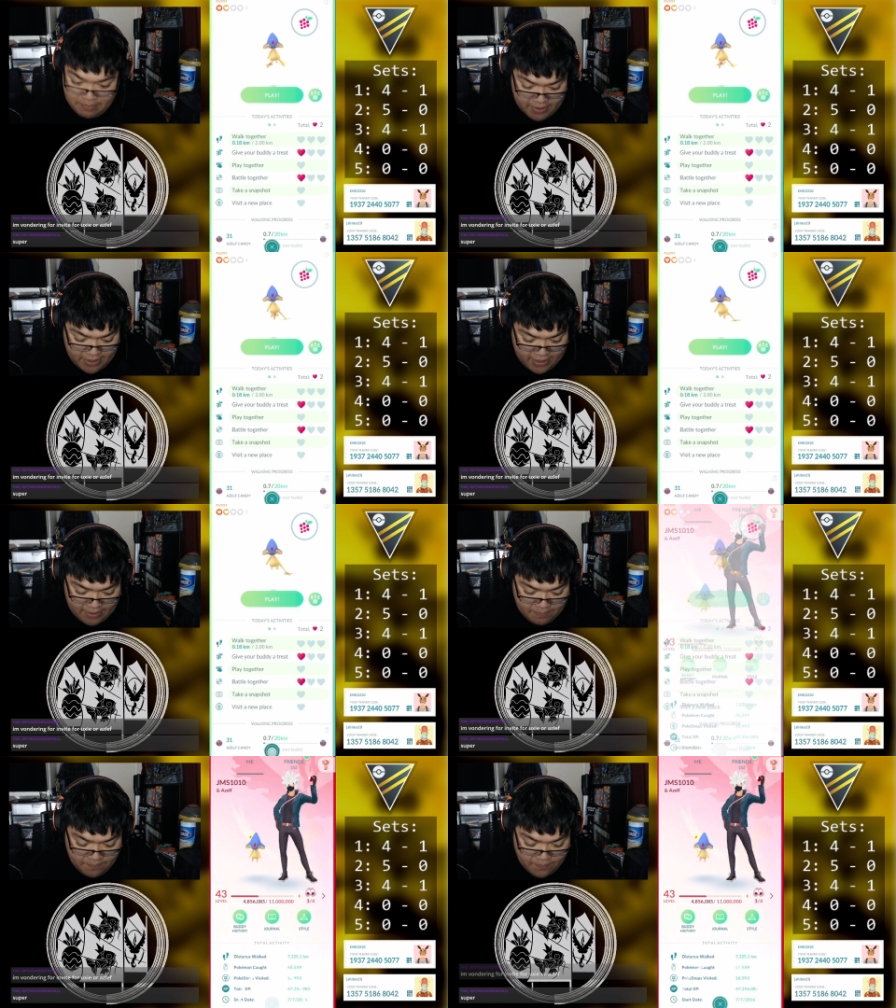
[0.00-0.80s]
But
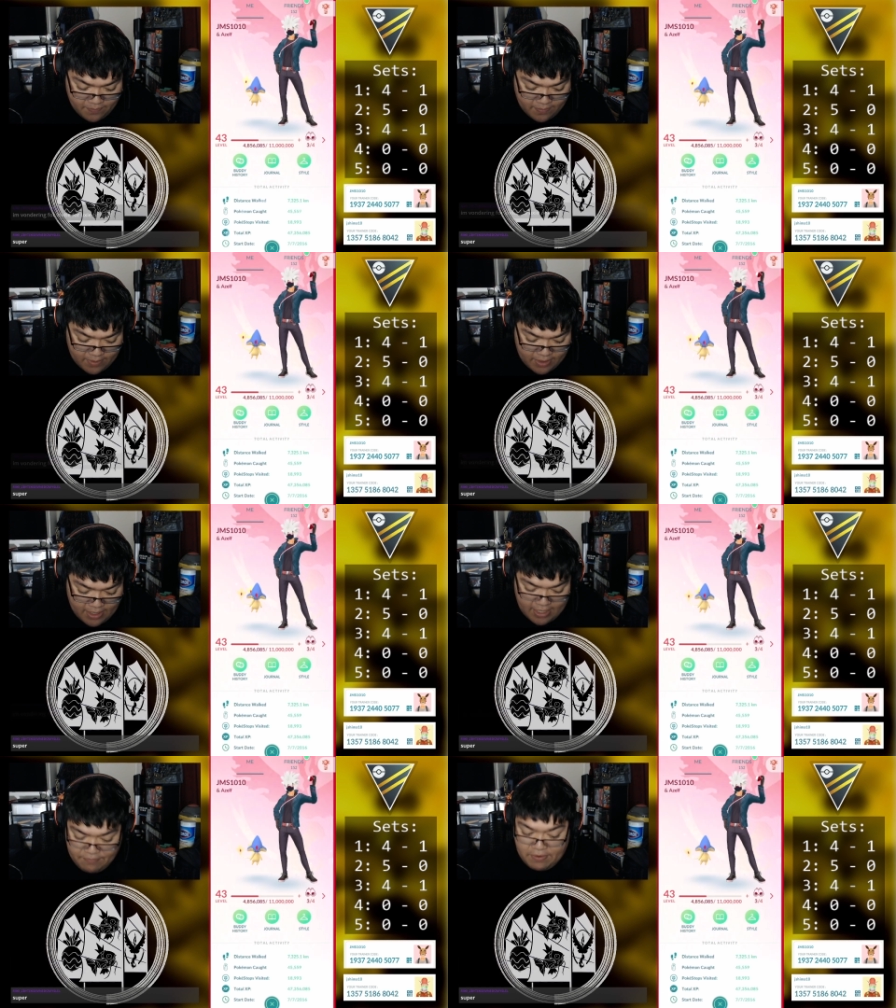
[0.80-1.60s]
um,
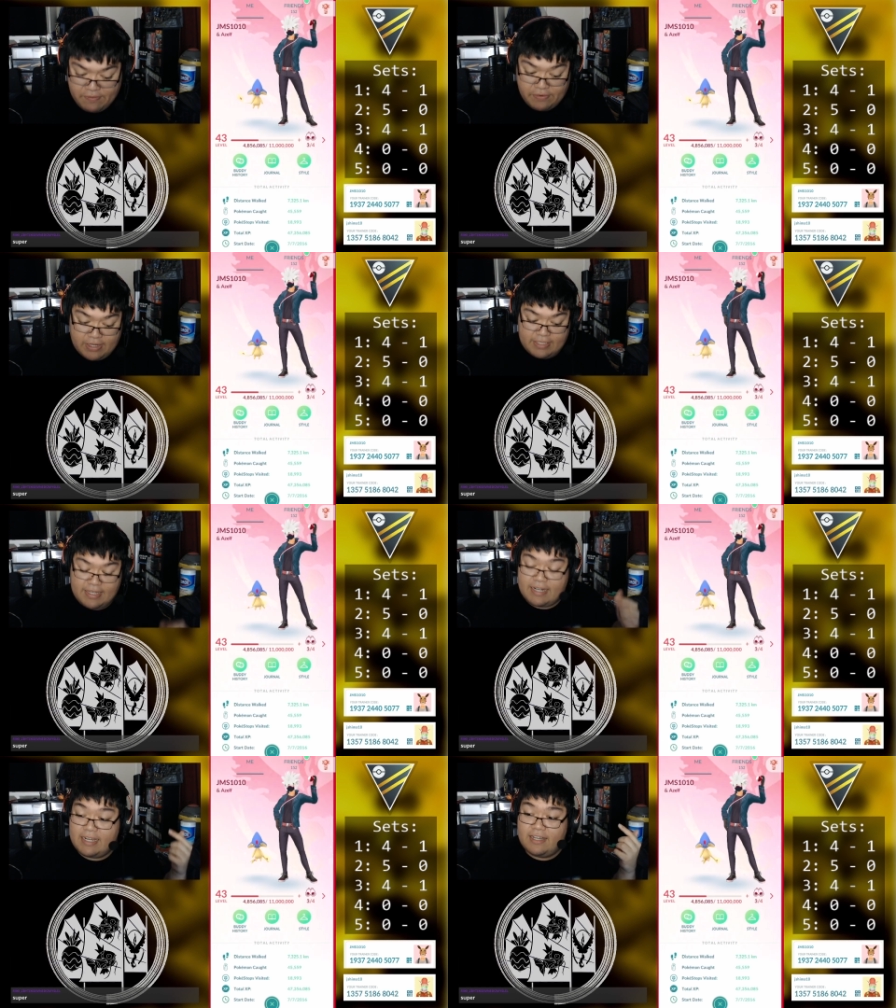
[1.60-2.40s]
yeah, if you ever want to
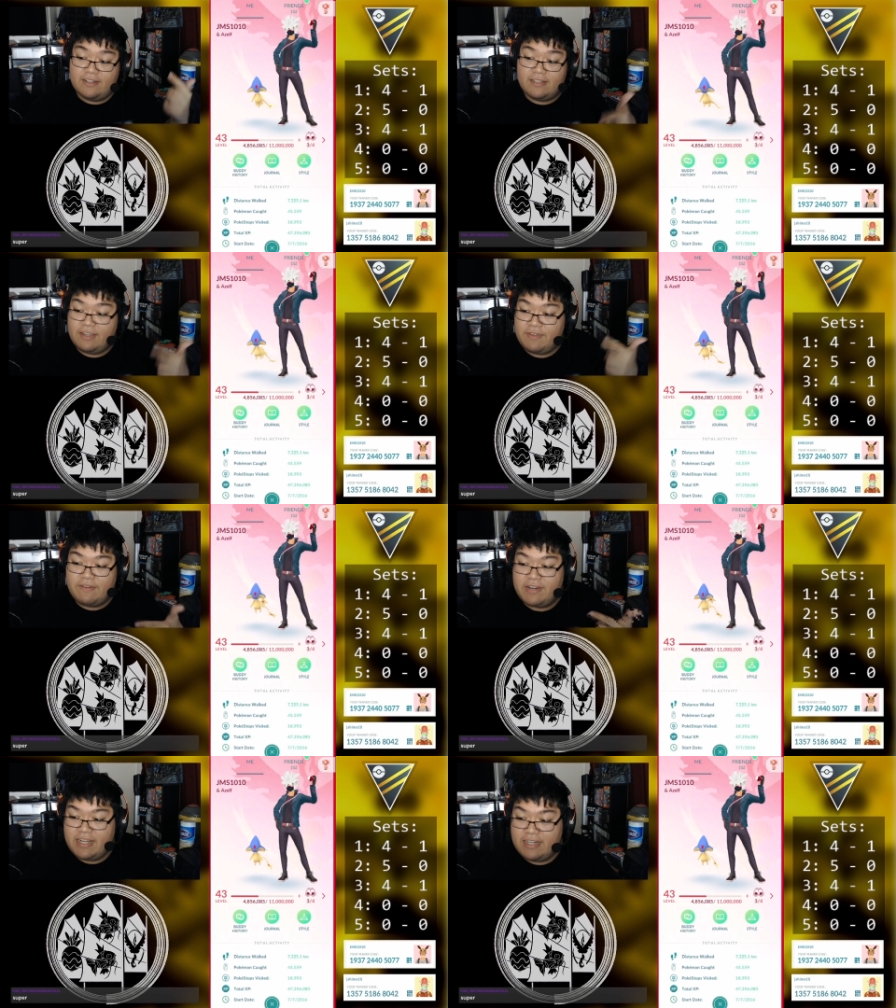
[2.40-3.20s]
send out, if you
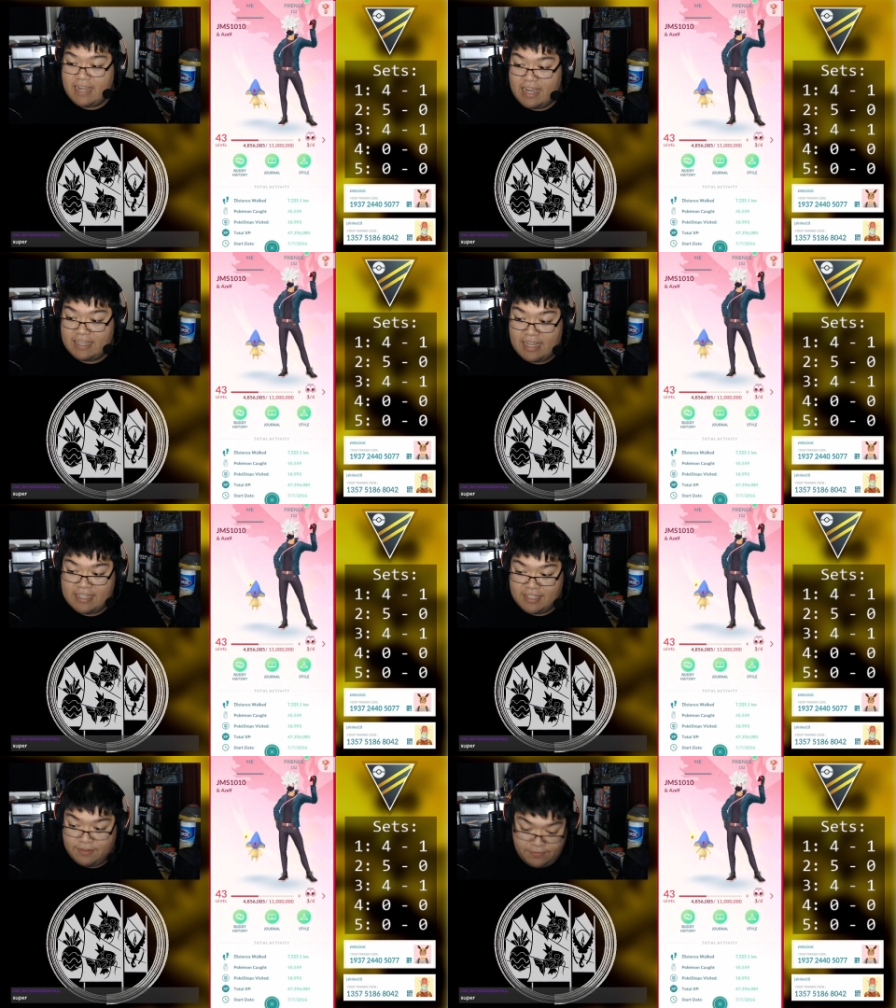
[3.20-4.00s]
ever need
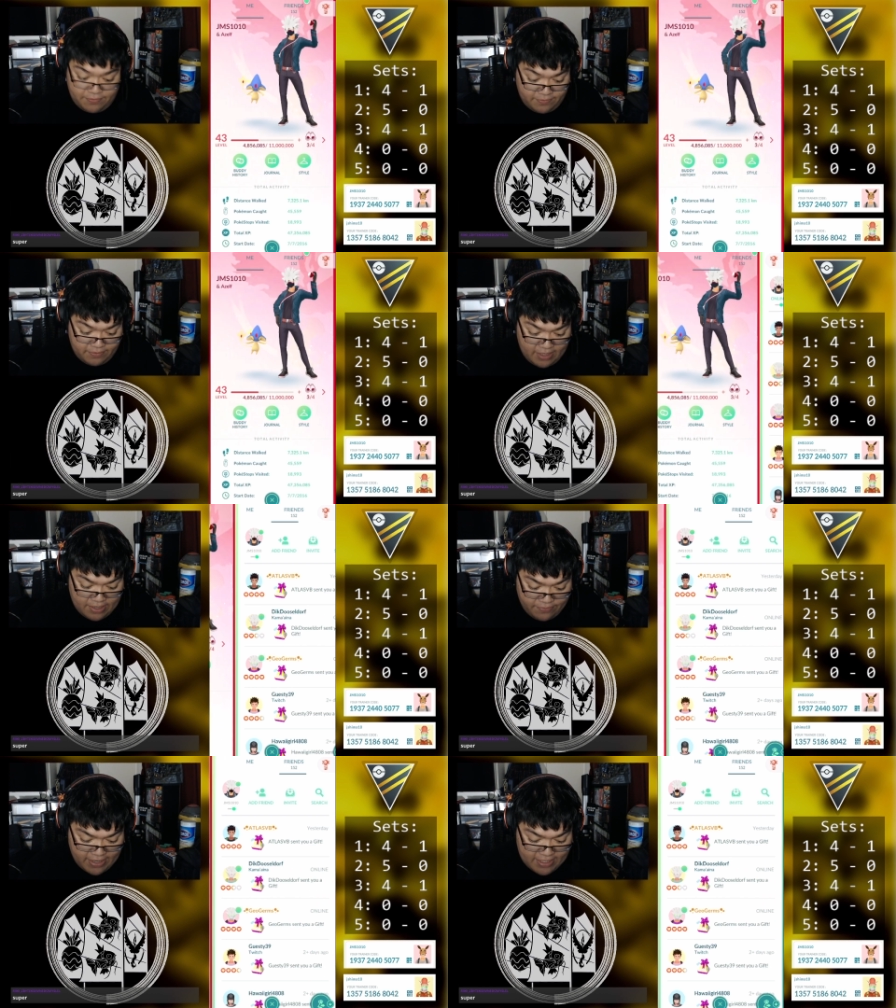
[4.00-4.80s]
Azelf
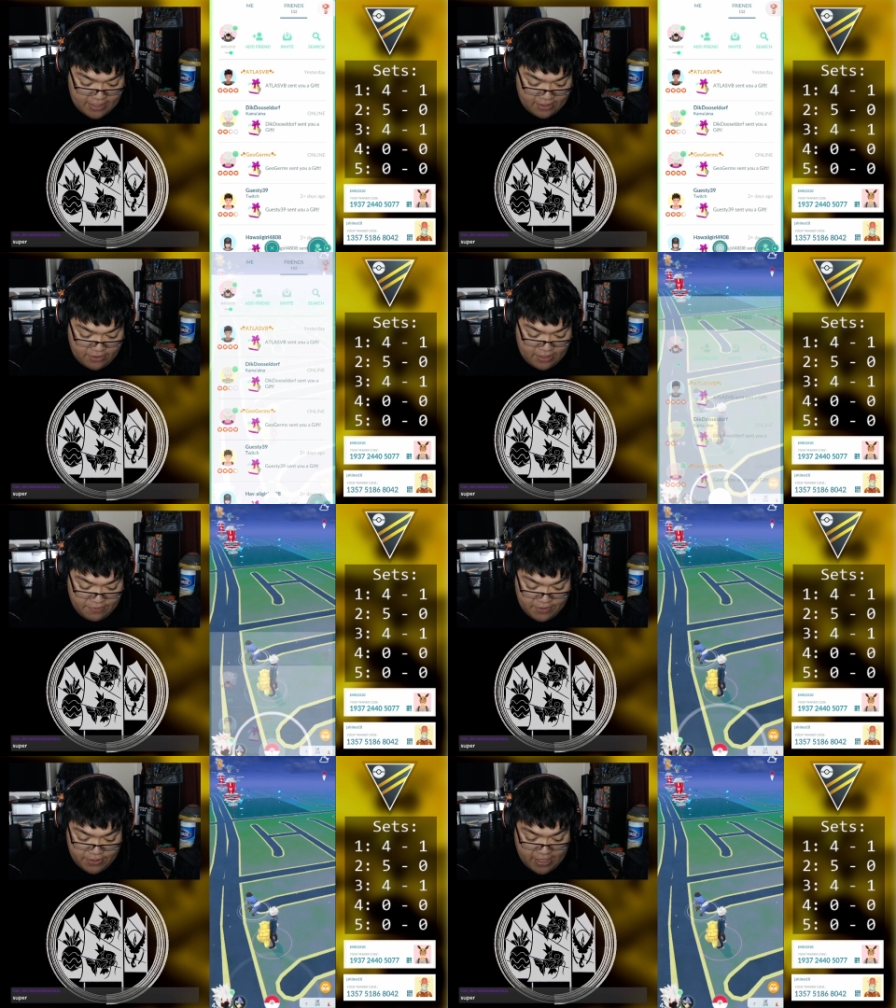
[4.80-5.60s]
invites, I'll
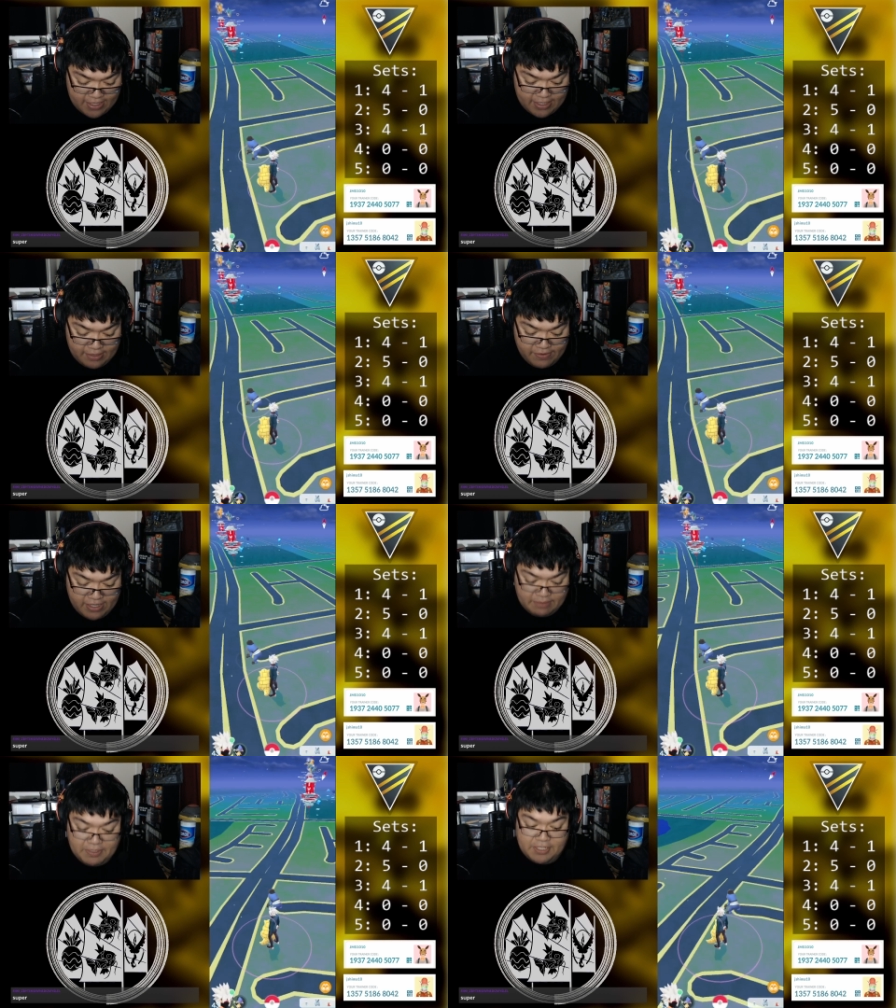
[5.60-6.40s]
definitely try and send them out
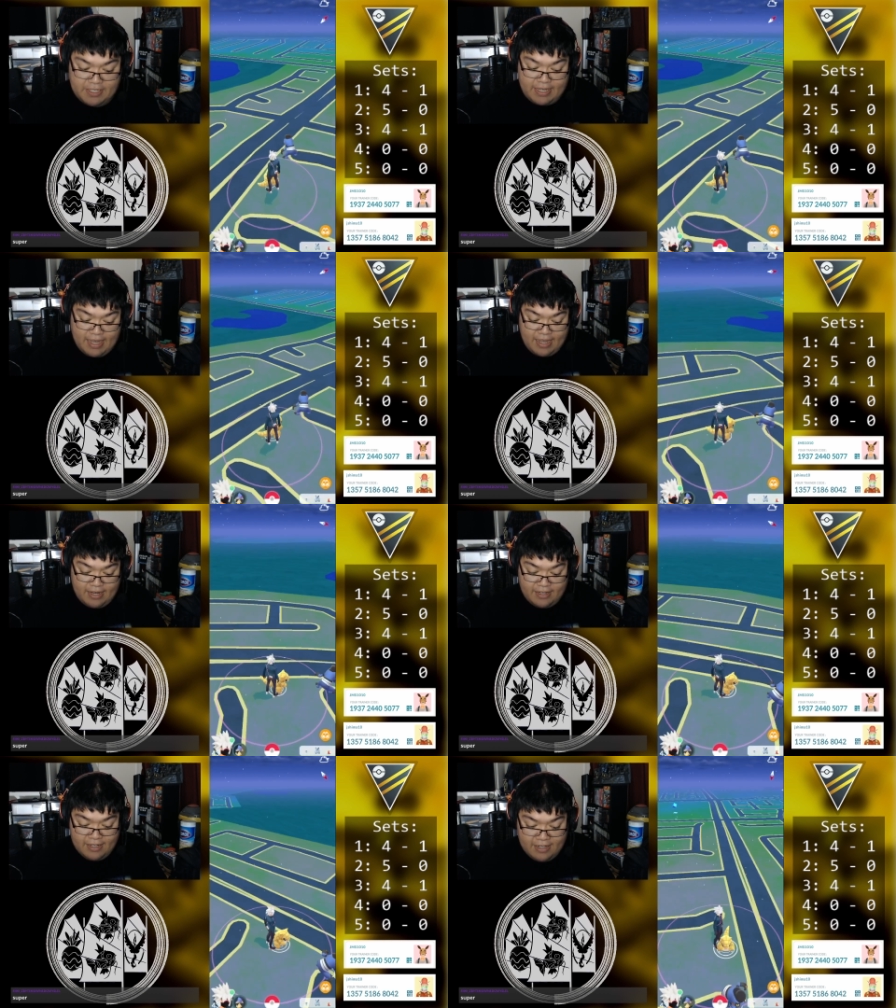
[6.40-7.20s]
as much as I
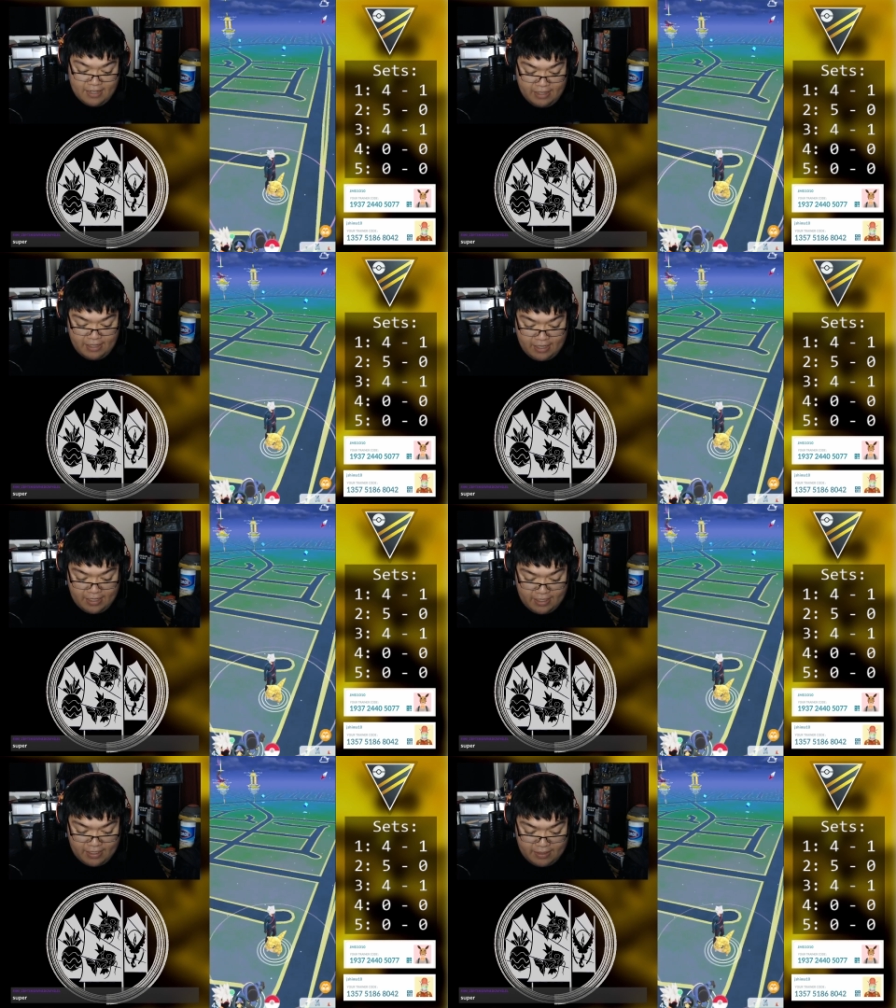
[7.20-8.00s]
can.
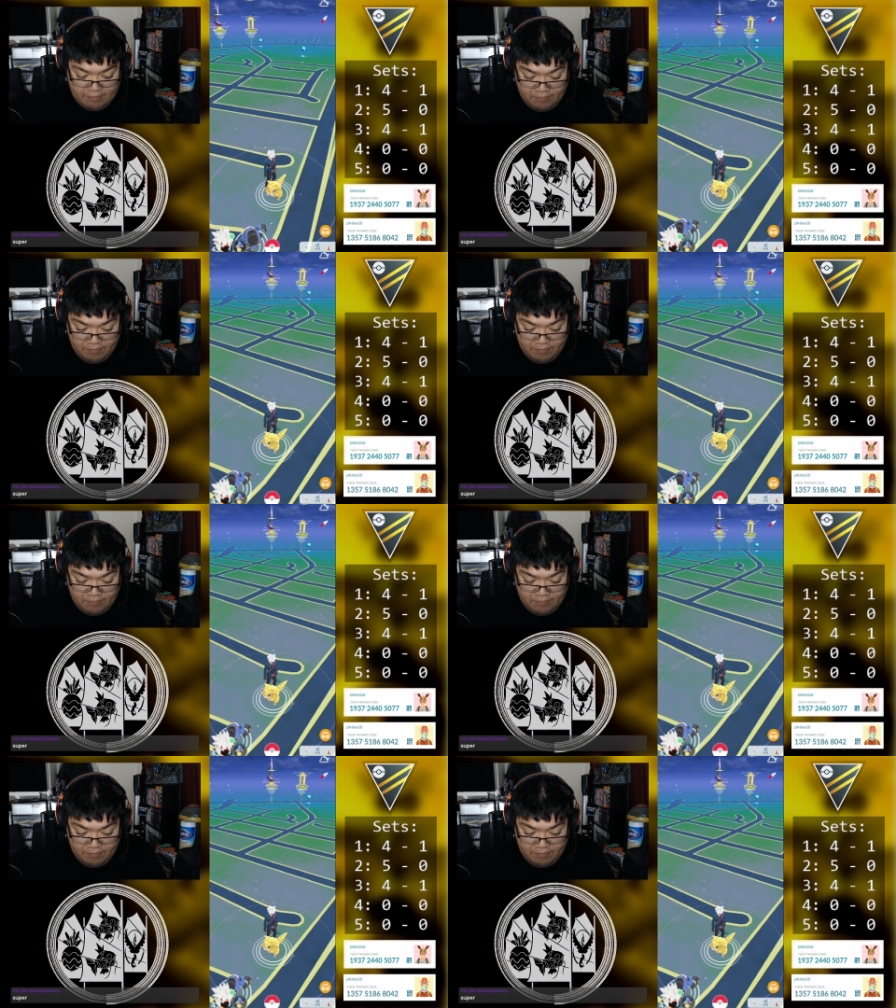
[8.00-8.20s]
Um,